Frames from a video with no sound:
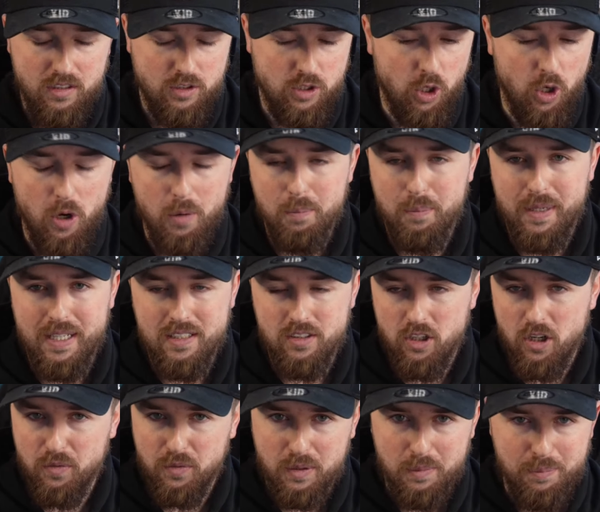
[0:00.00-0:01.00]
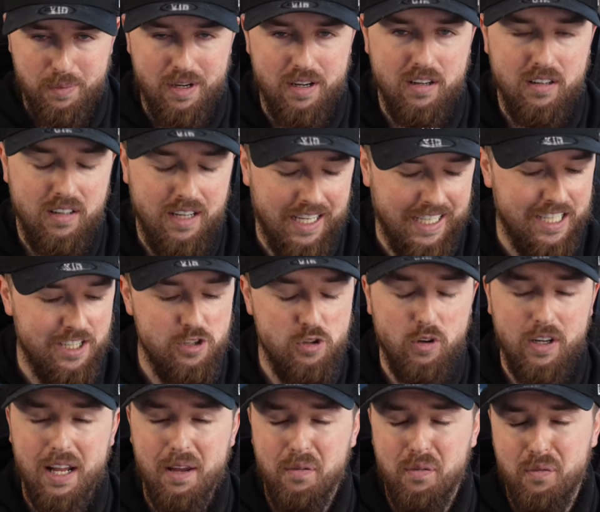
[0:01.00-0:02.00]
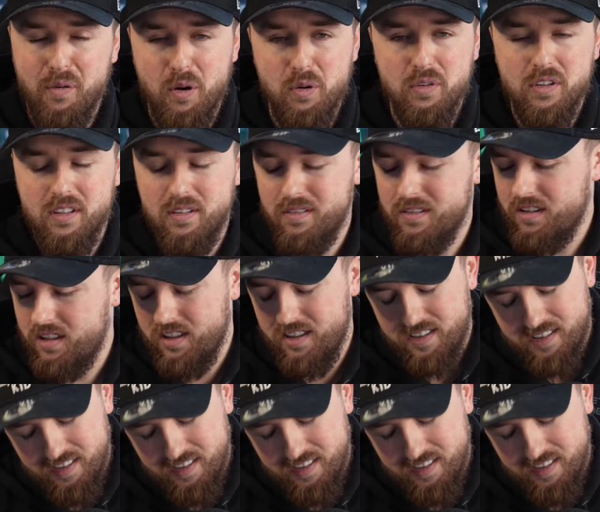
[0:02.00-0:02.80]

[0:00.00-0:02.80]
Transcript: top bins off the bar, and then you got that Foden.